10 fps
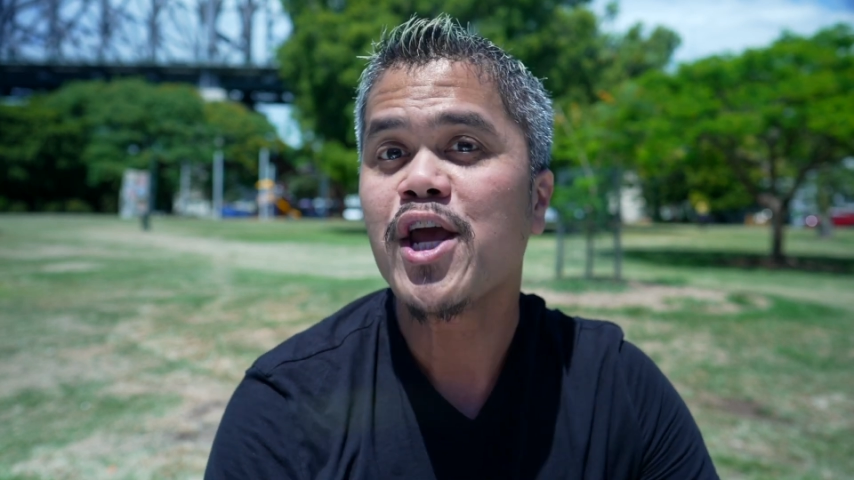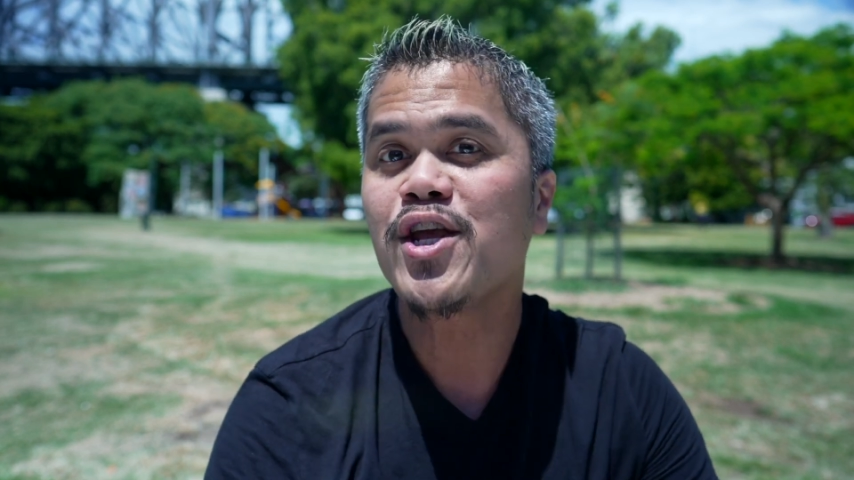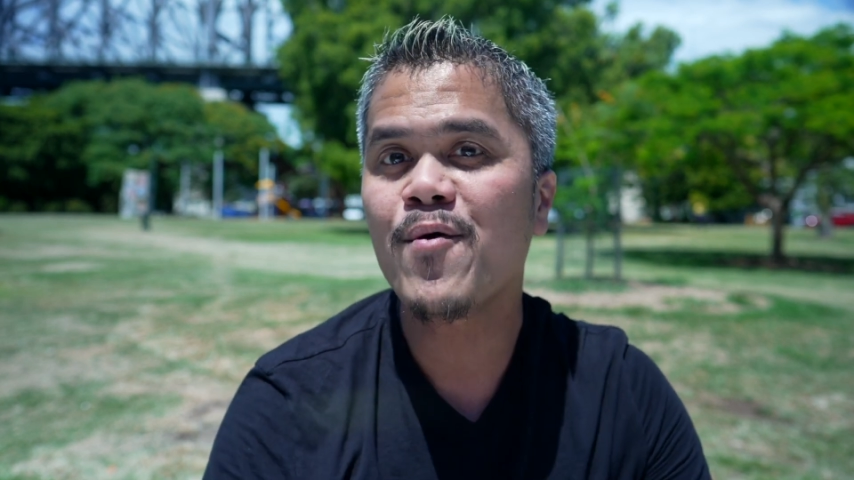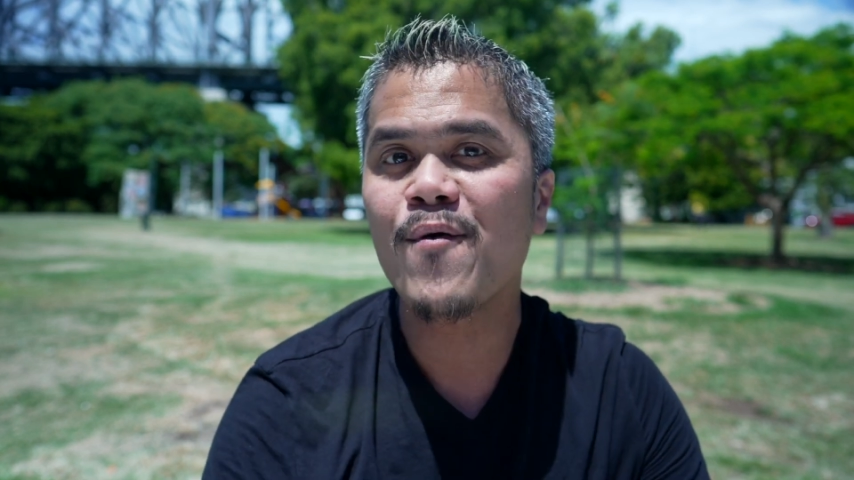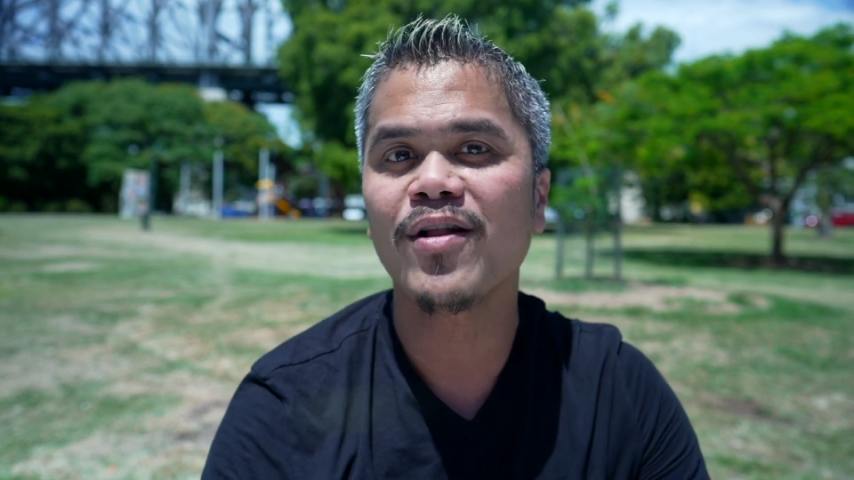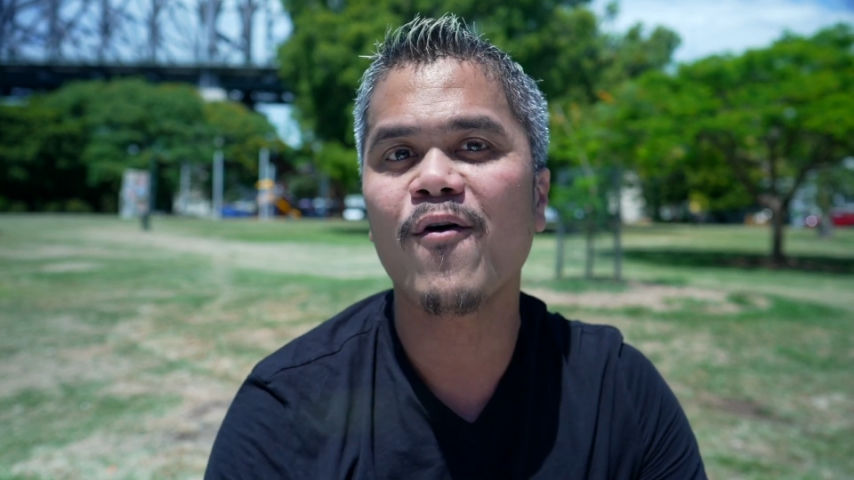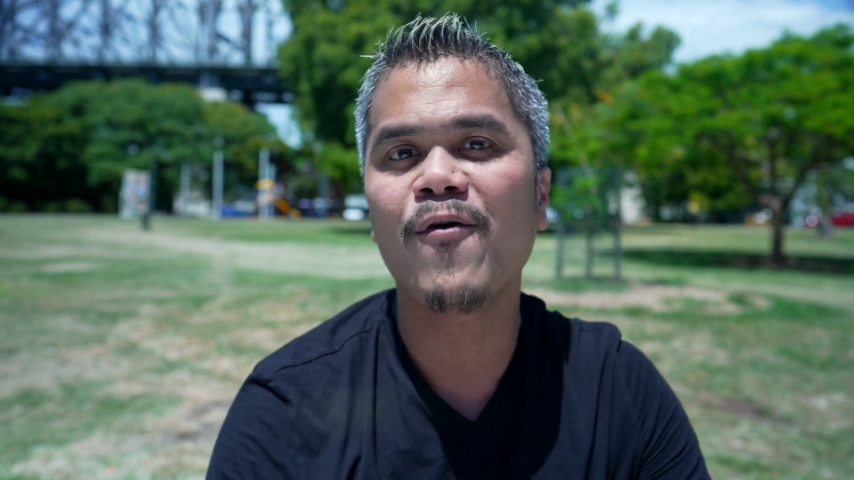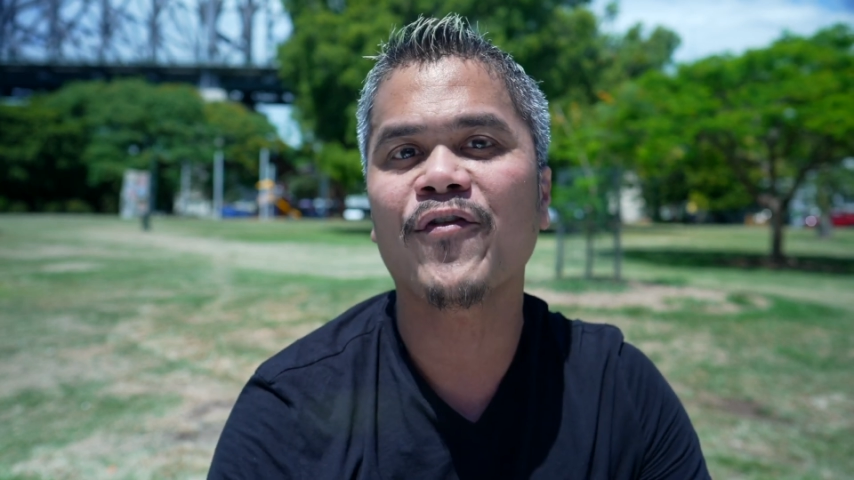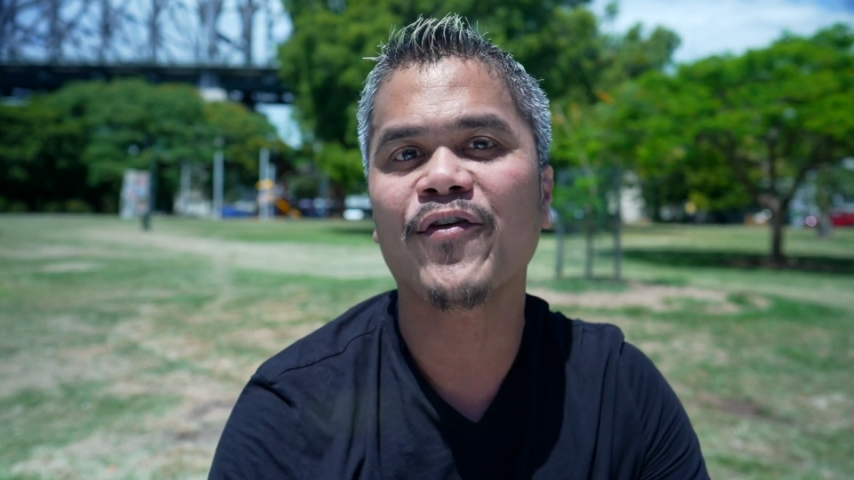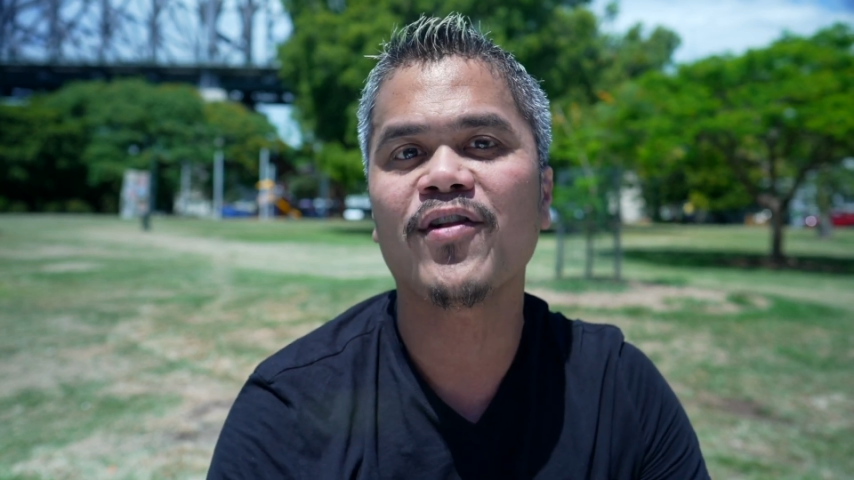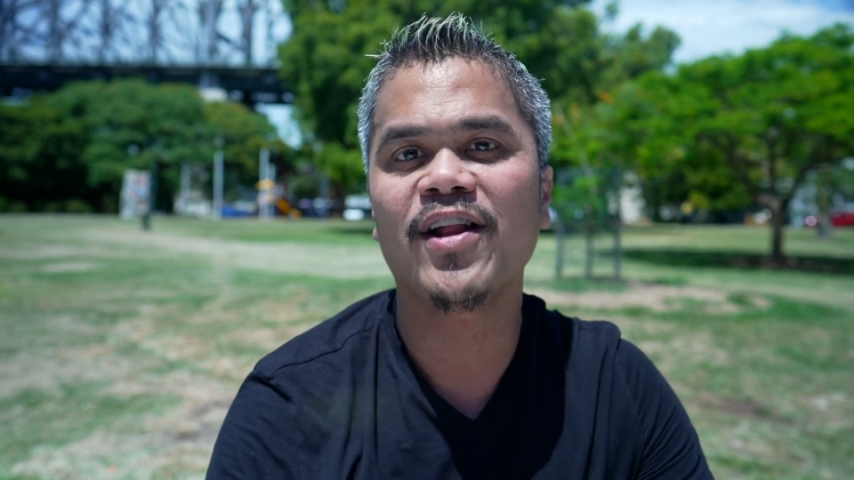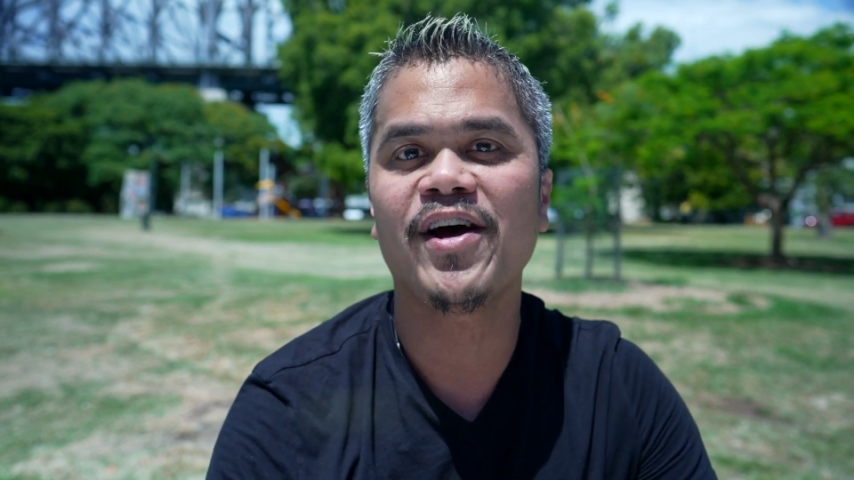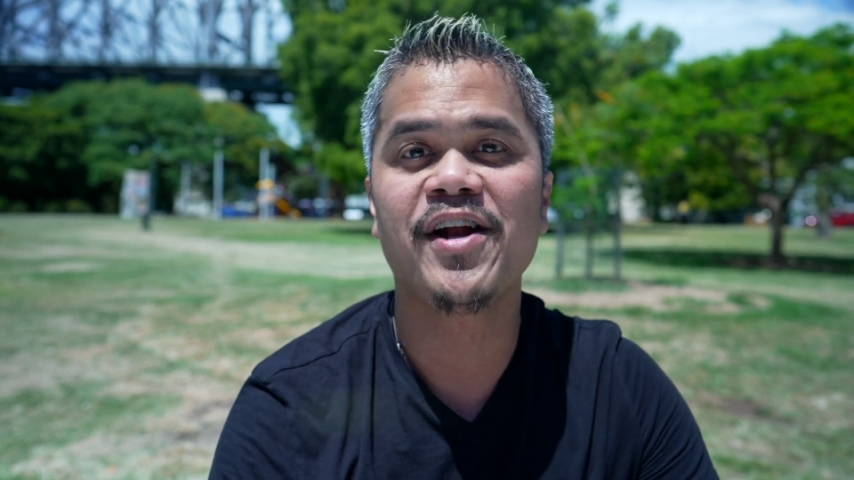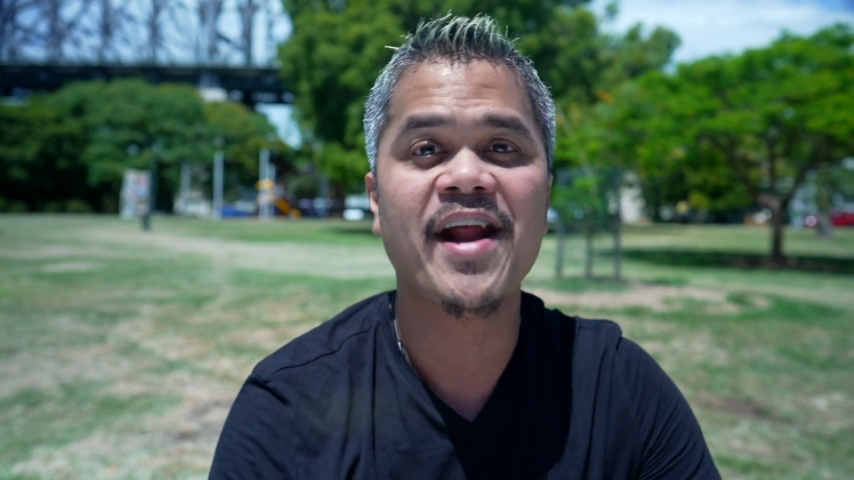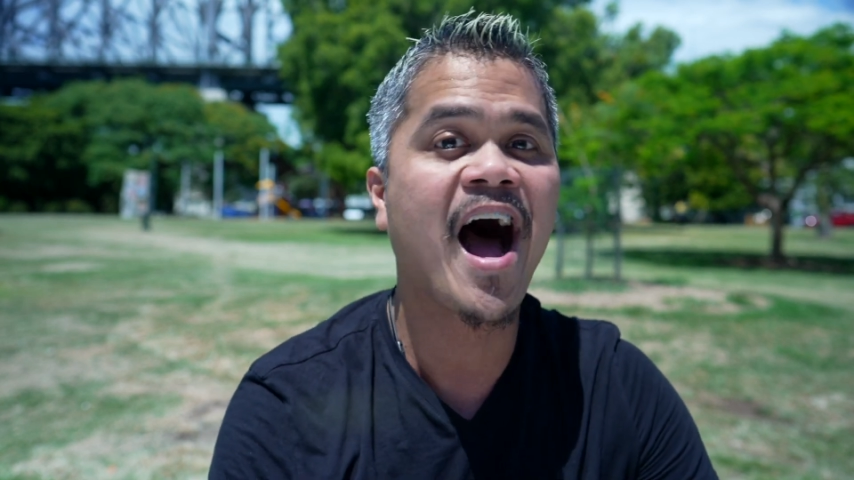you will also
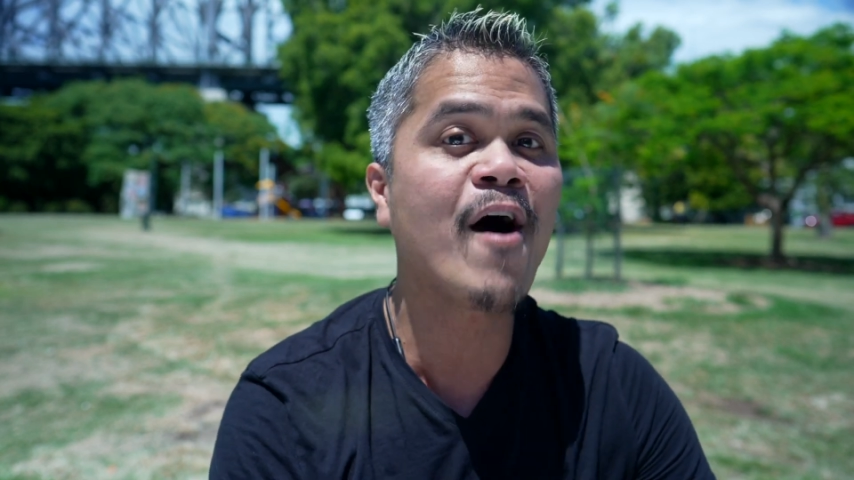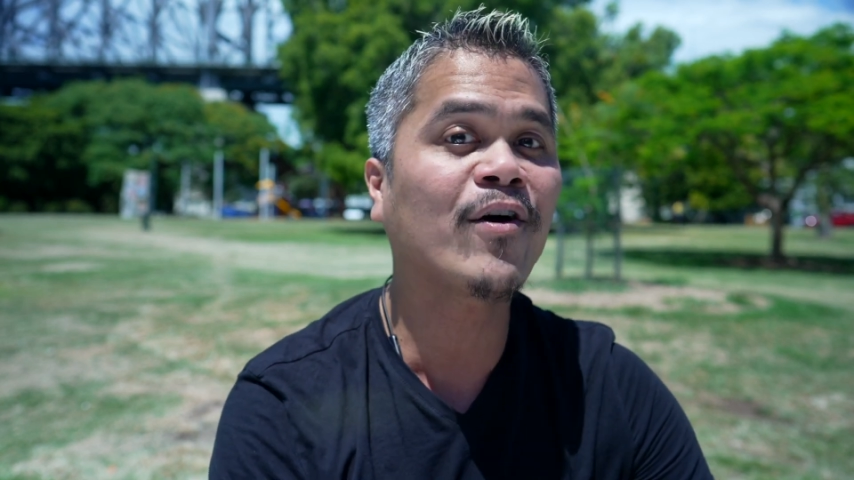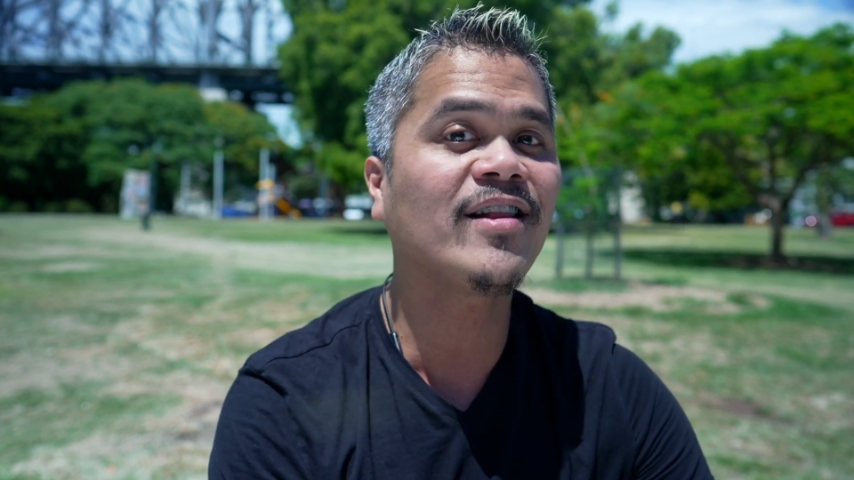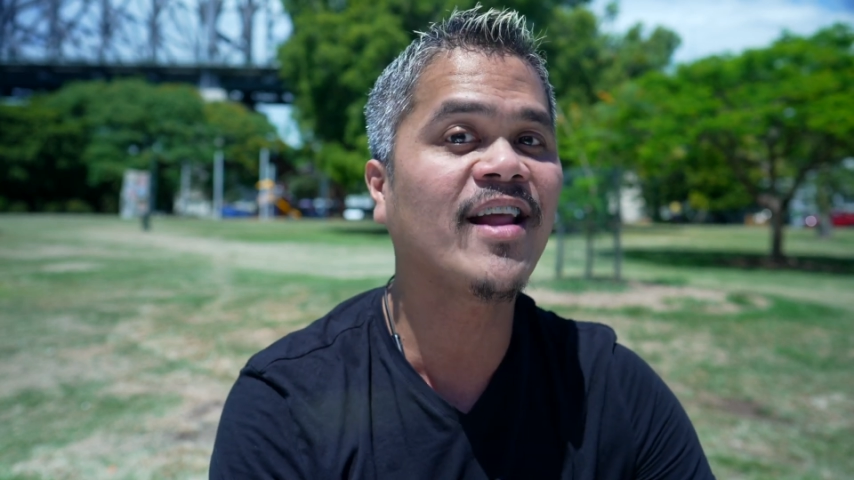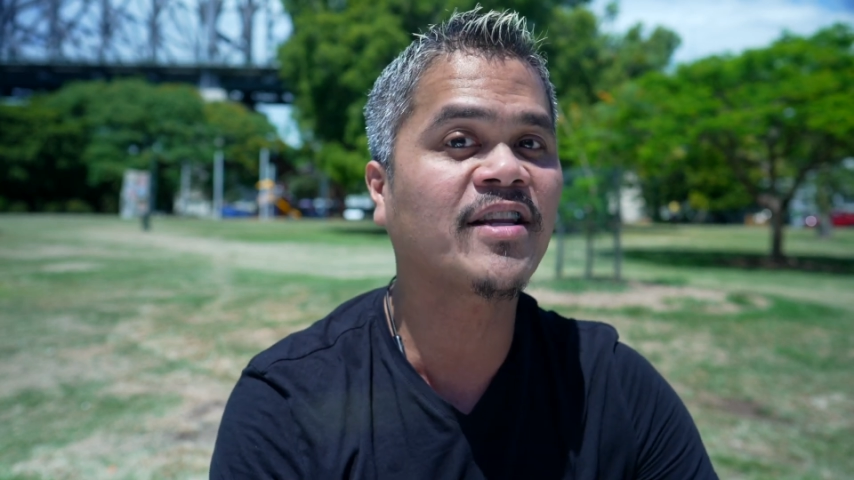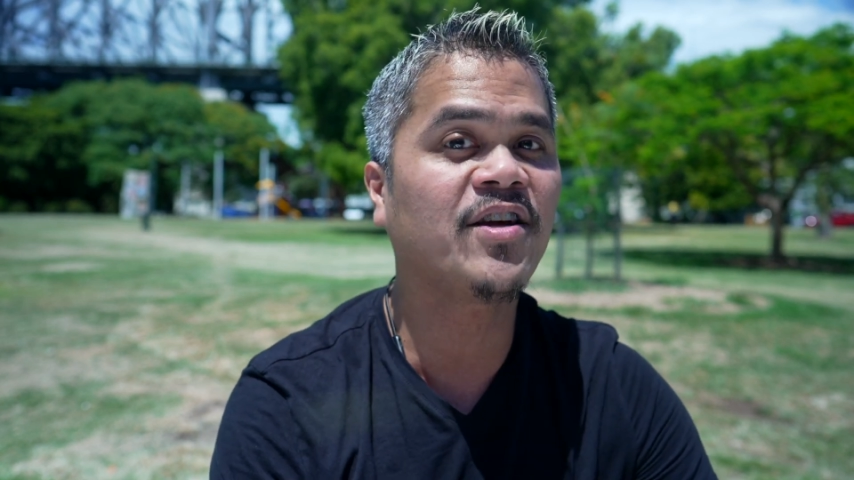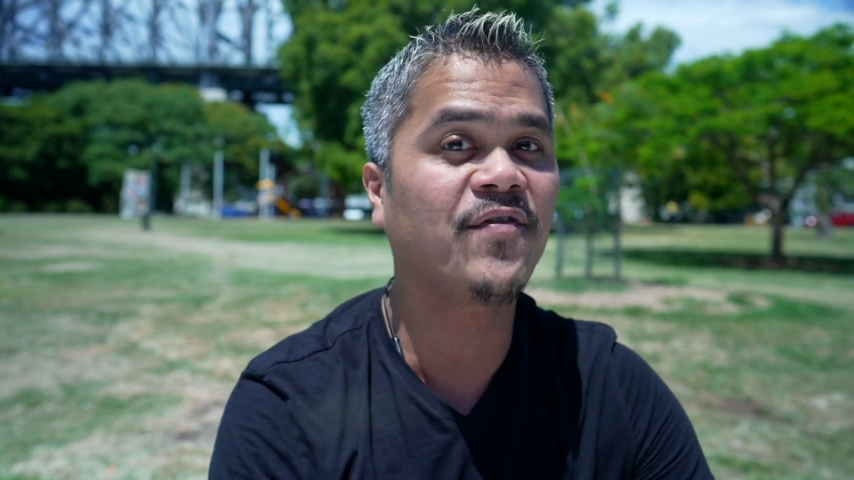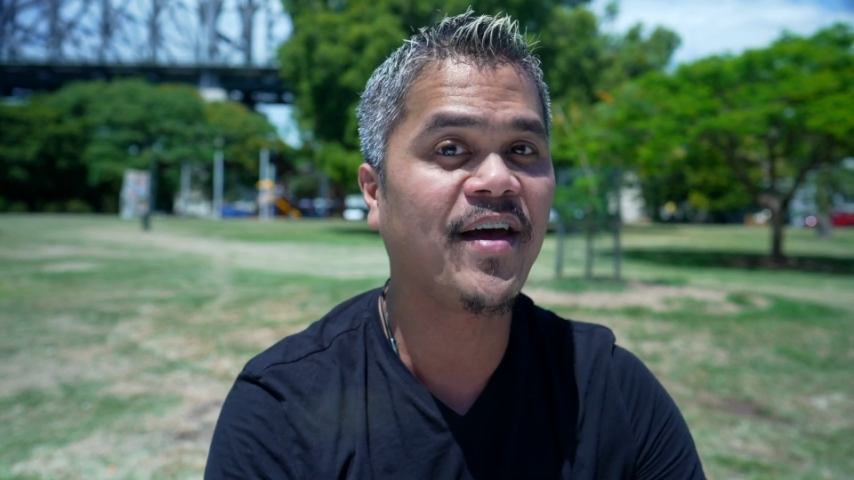learn how collective